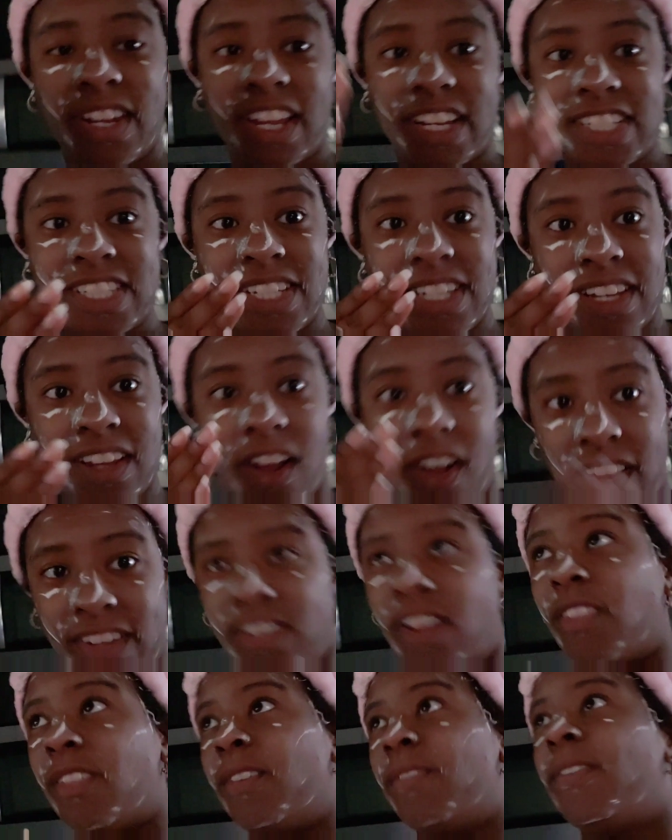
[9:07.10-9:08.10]
that she was
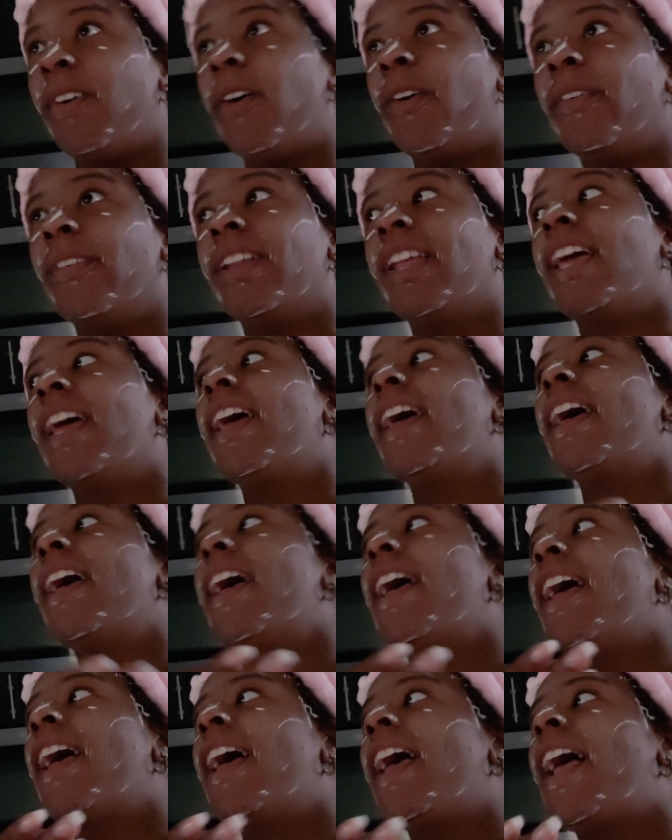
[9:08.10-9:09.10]
on the phone.
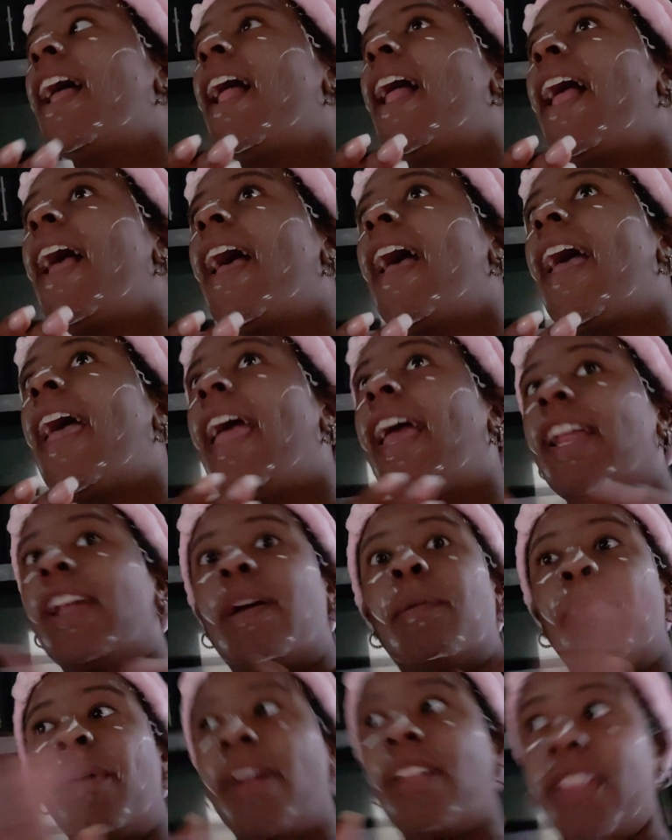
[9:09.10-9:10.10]
And
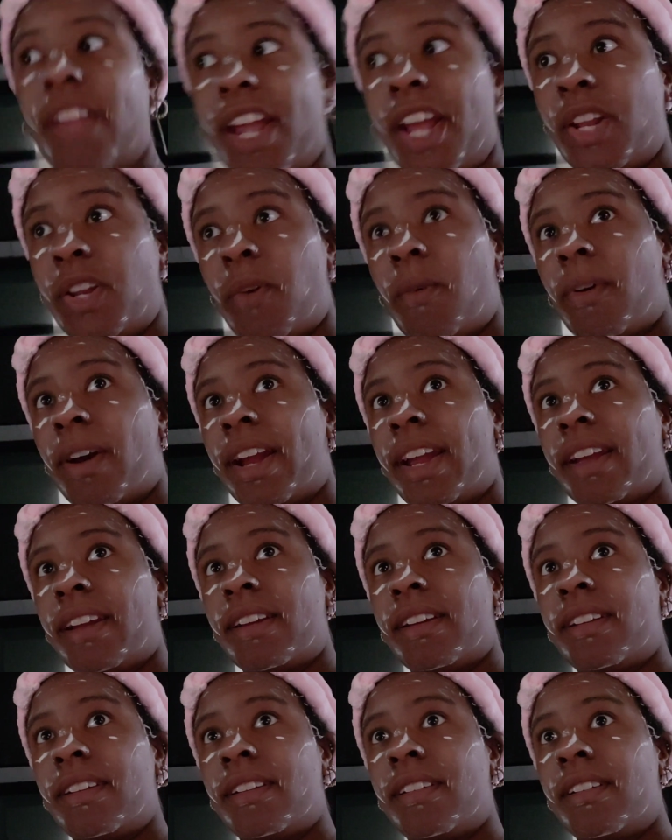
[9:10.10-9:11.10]
completely
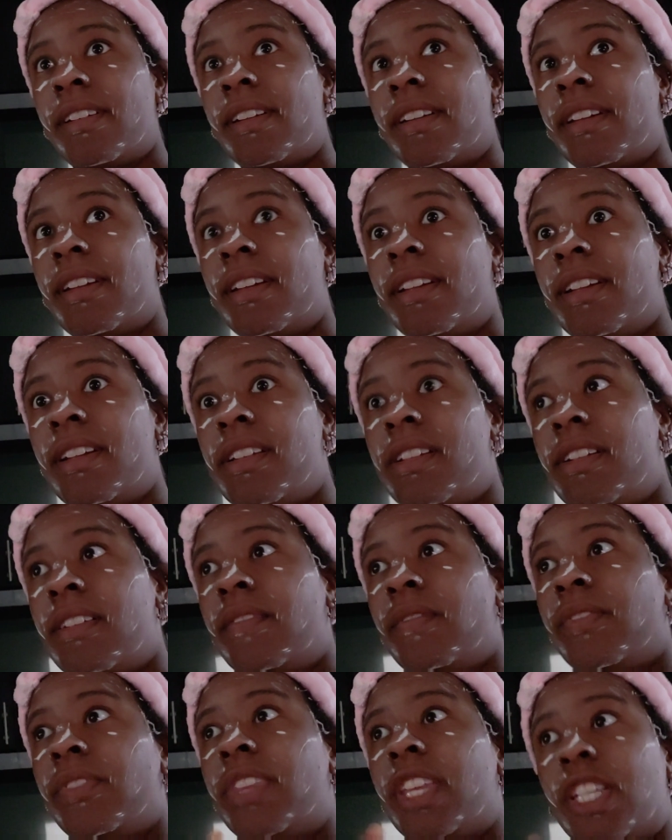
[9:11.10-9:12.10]
ignoring
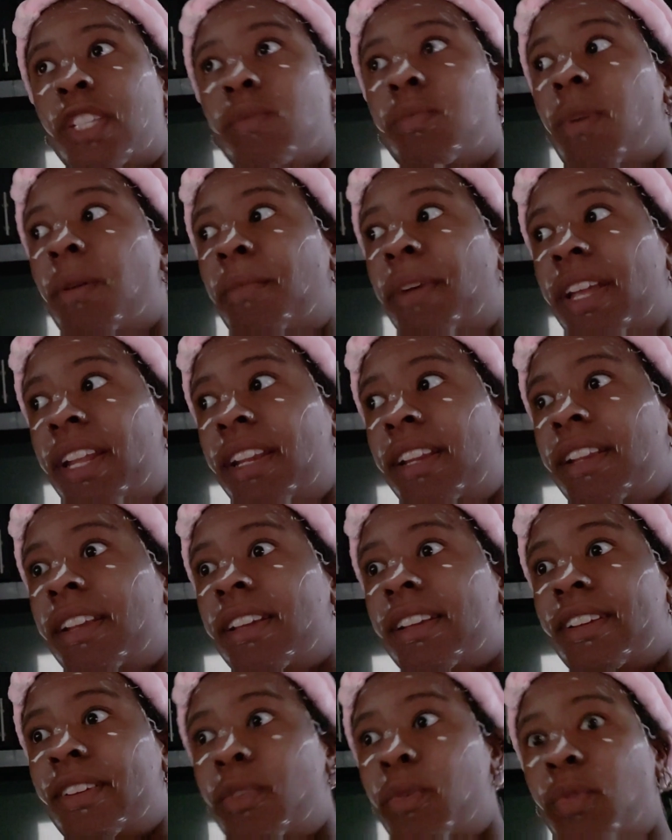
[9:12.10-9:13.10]
this woman,
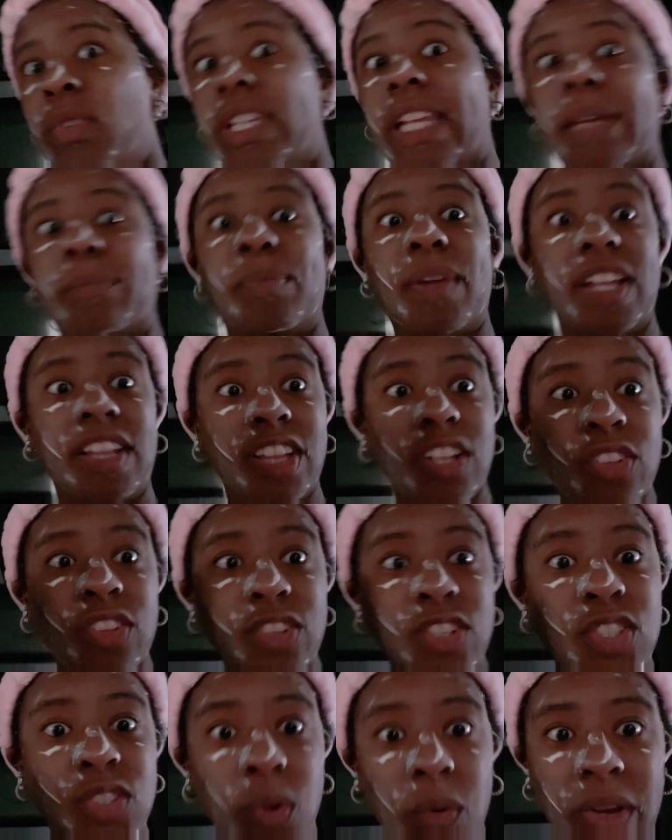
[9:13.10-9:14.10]
who was like being
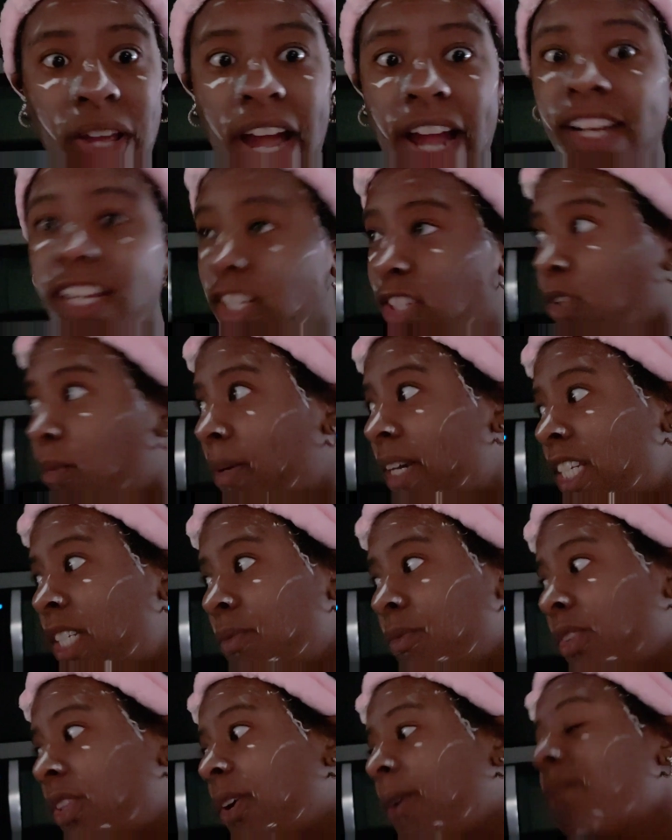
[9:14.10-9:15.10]
literally so kind and so
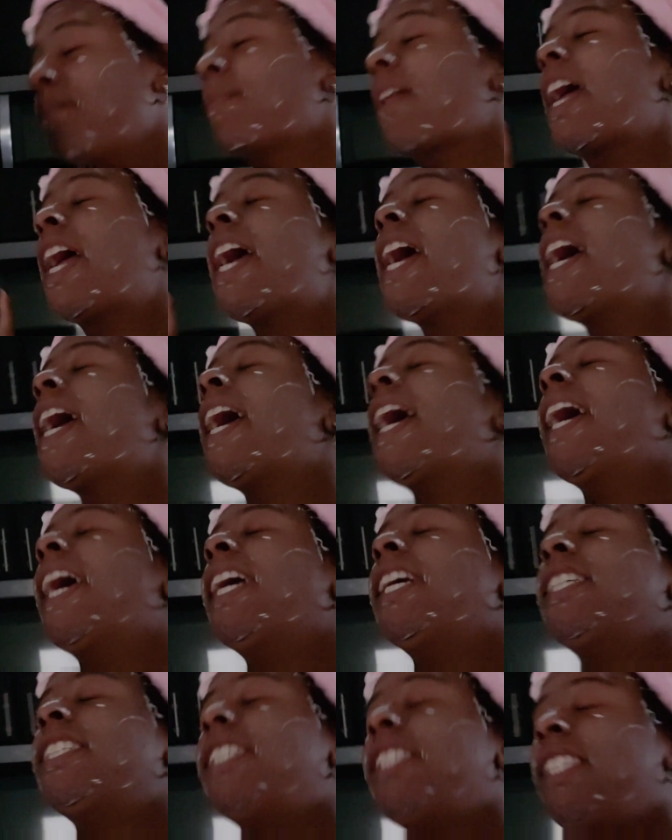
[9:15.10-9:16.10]
patient with her.
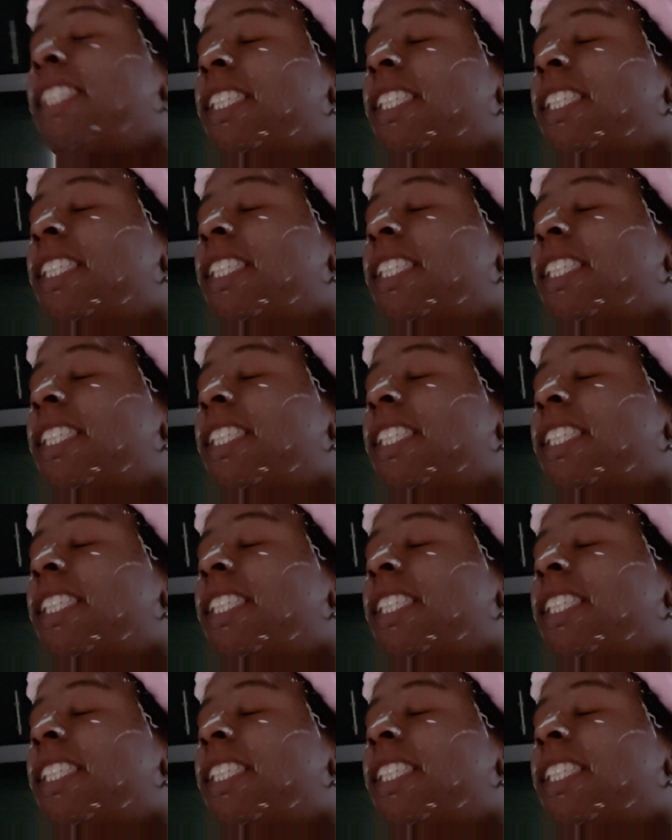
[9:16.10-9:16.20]
And she